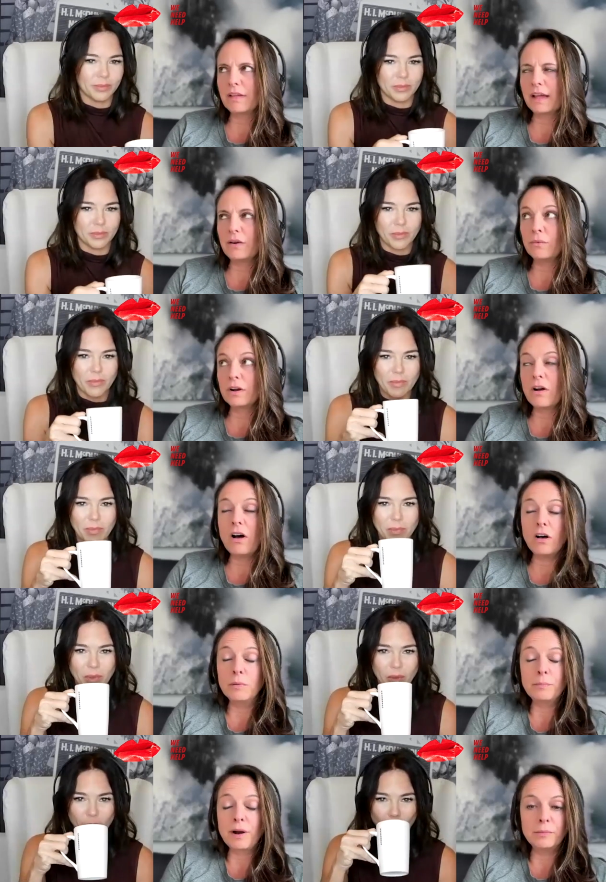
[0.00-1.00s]
Speaker 1: I don't
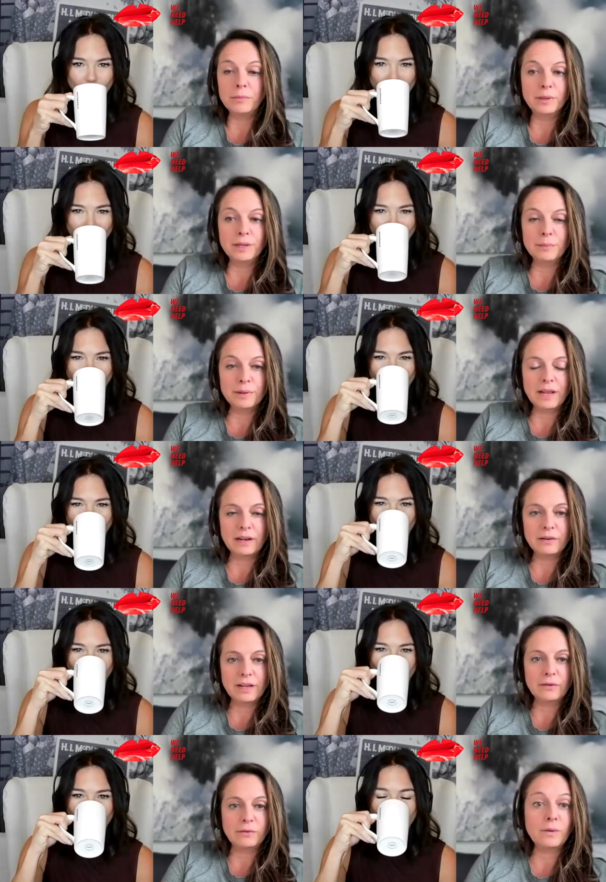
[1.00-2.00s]
recall, but probably, but I
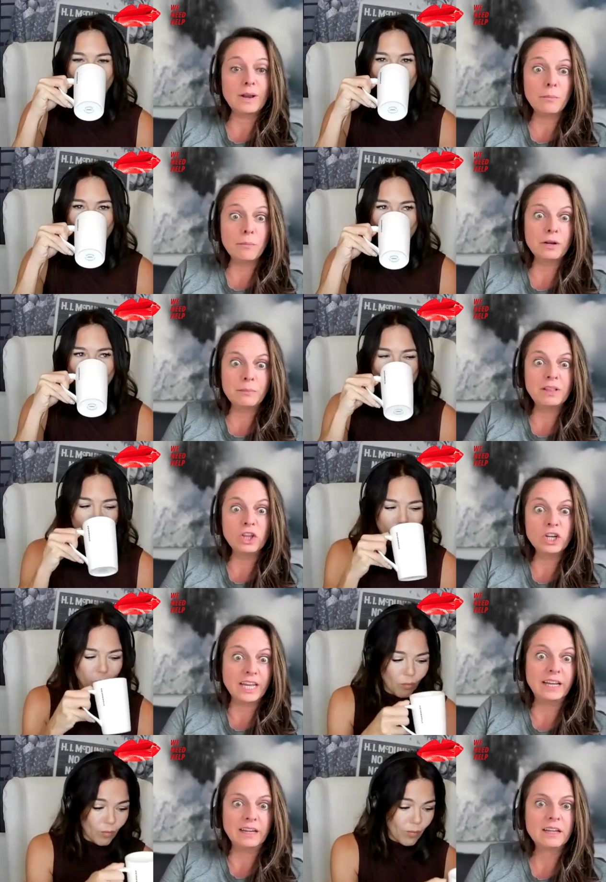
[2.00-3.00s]
don't, I don't know. Now I'm going to be
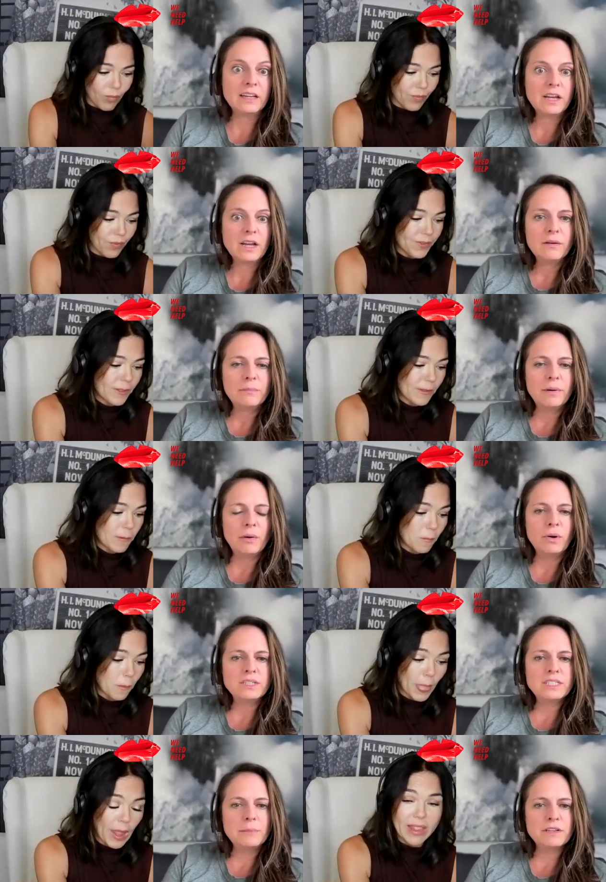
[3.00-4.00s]
looking. But
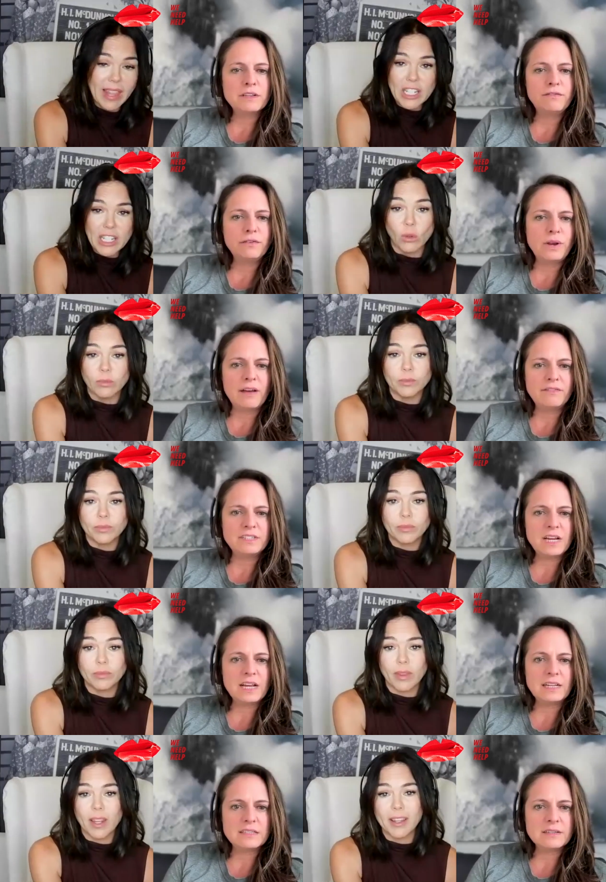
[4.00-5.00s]
what types of food have
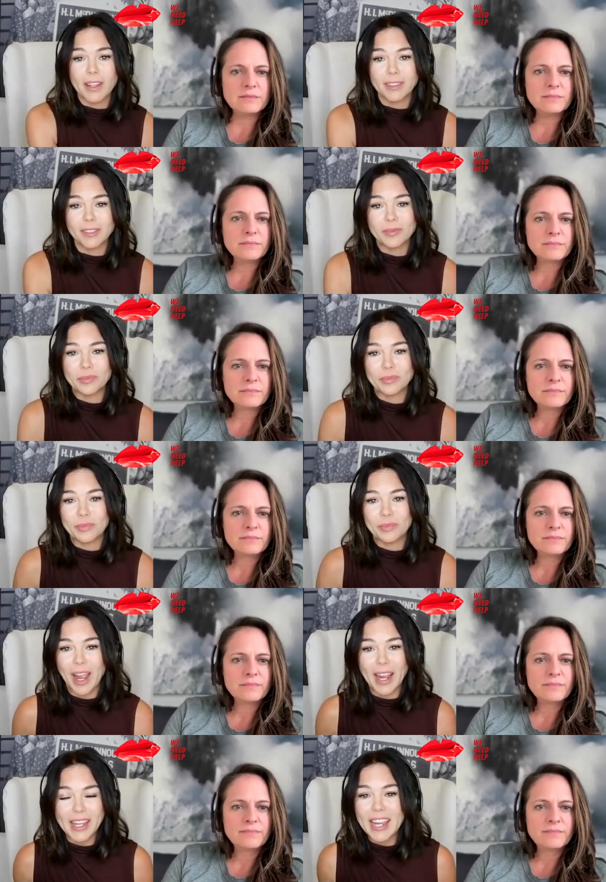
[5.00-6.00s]
dyes?
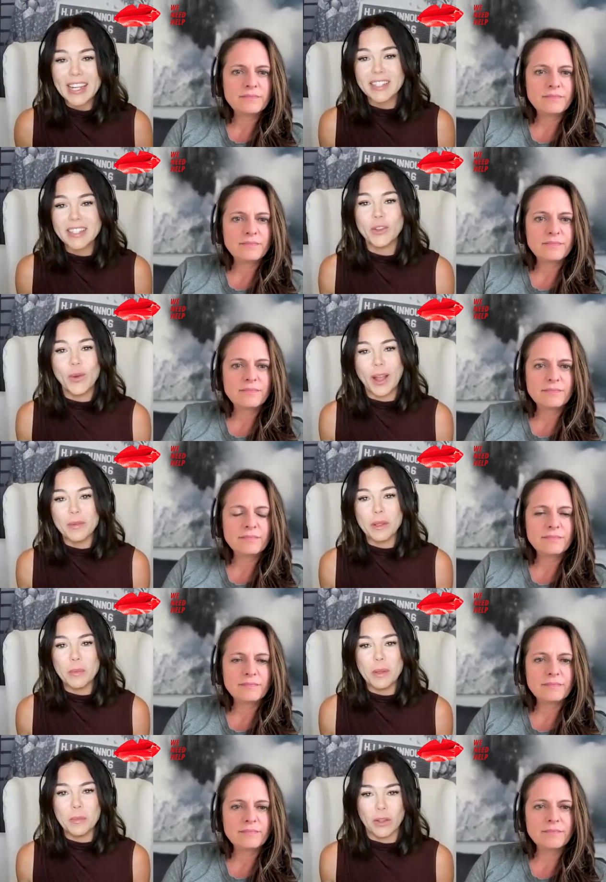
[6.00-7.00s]
Speaker 2: I can't tell you how
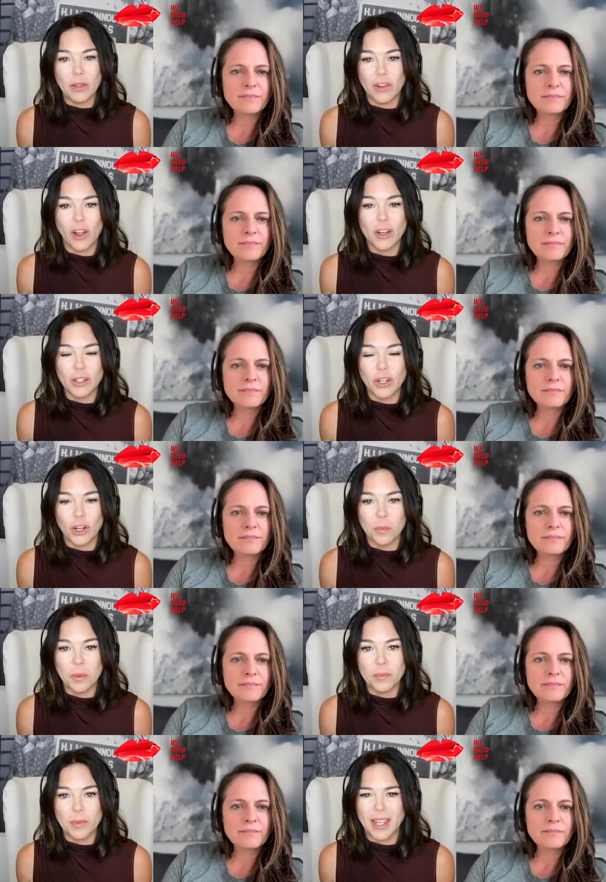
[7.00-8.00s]
many people have gone to Europe
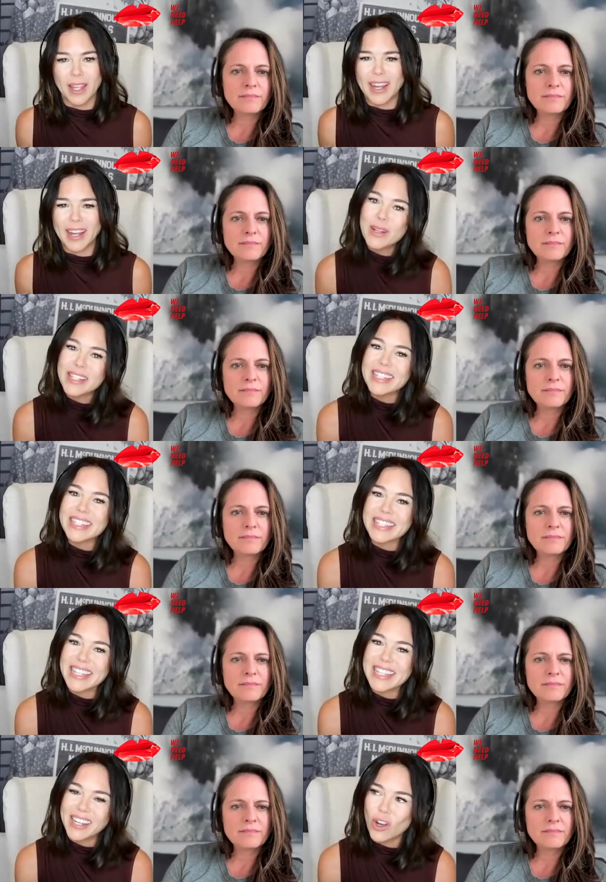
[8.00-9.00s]
and been like, I wasn't
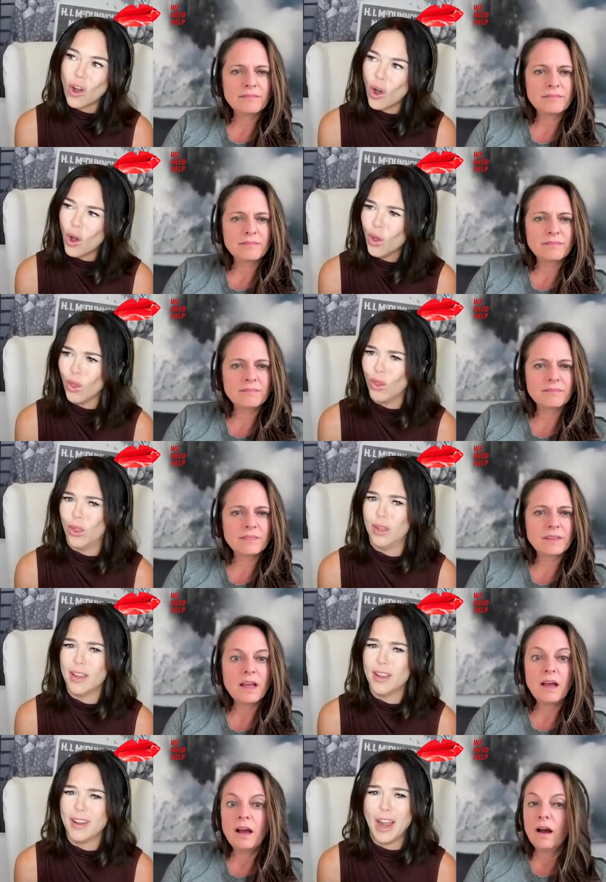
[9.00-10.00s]
sick at all.
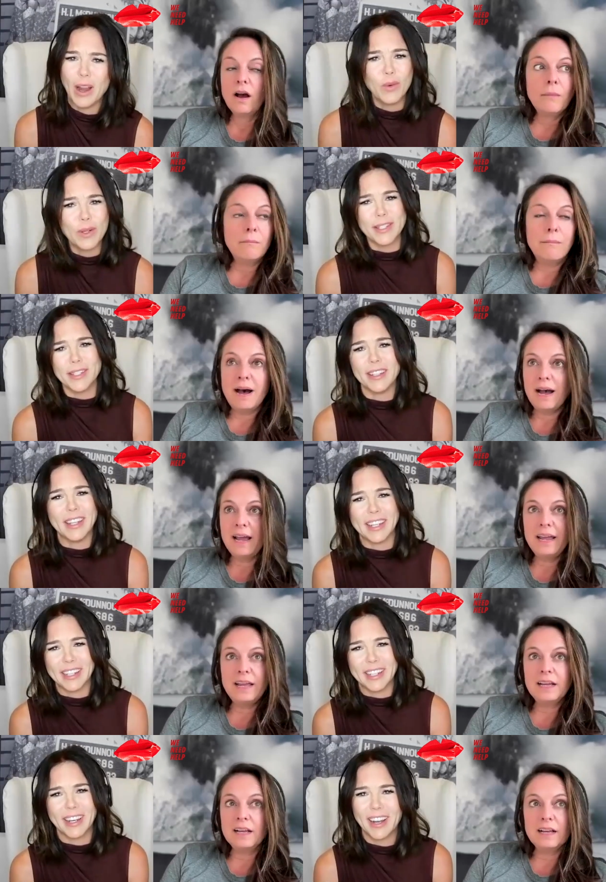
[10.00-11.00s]
Speaker 1: I wasn't my,
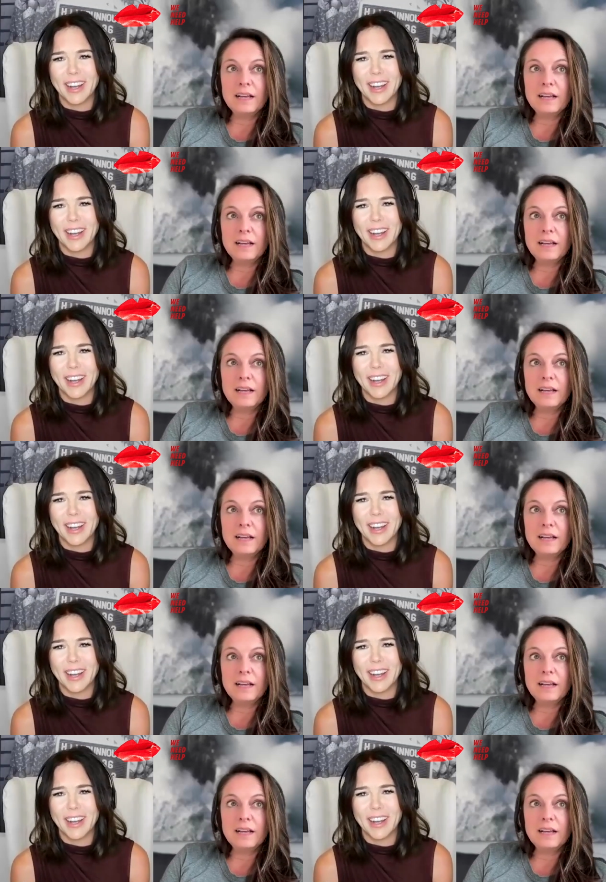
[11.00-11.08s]
like.